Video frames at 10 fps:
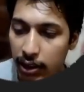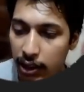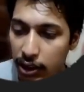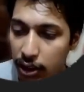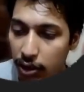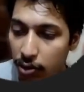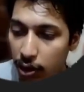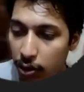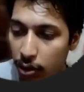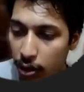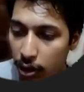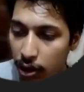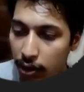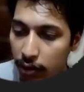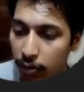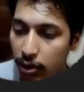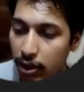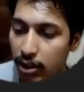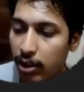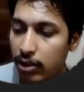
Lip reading: or not for the third